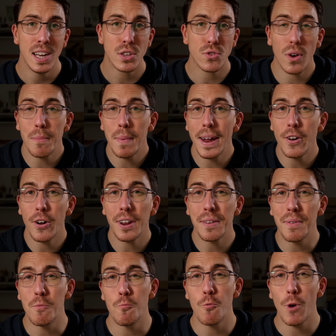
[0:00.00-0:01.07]
so I might not
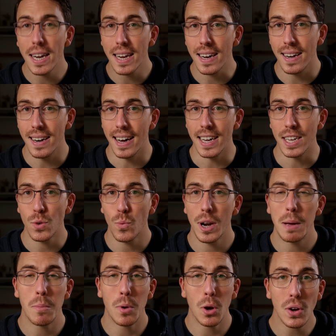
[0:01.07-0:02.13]
even recognize when
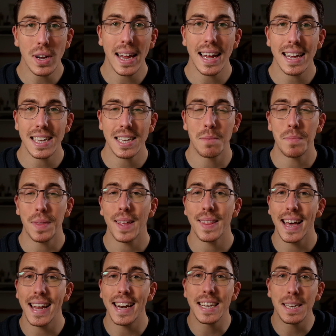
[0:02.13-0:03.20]
I'm looking at something
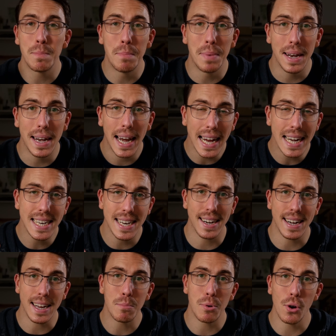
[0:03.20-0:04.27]
that is
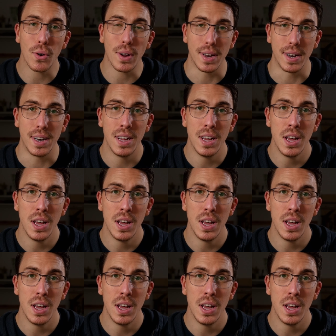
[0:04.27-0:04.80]
blatantly broken.